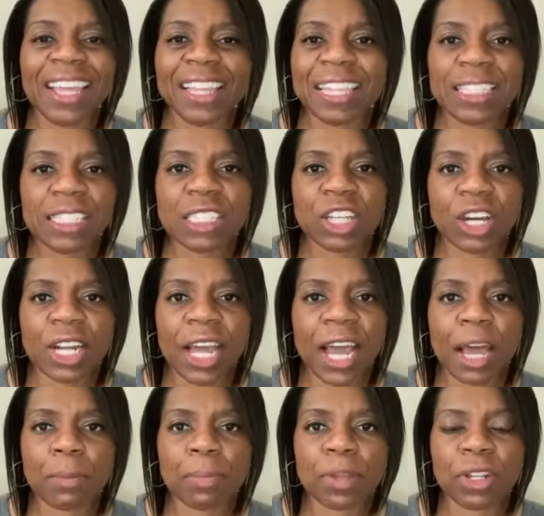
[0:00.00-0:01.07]
this is gonna
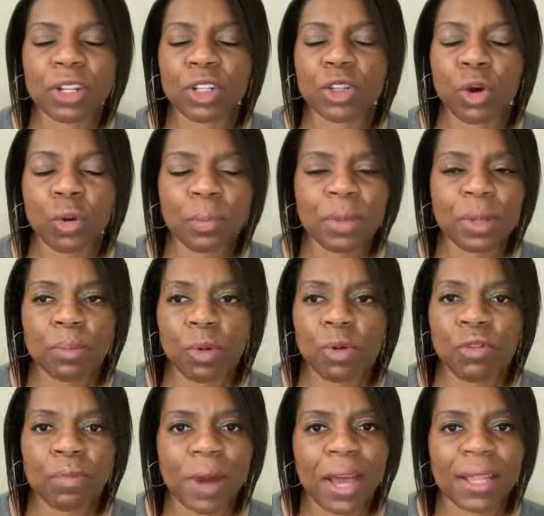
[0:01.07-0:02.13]
happen don't be
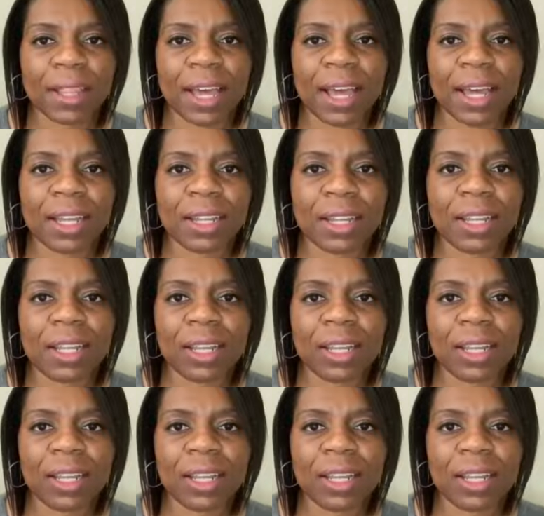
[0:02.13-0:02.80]
moved by that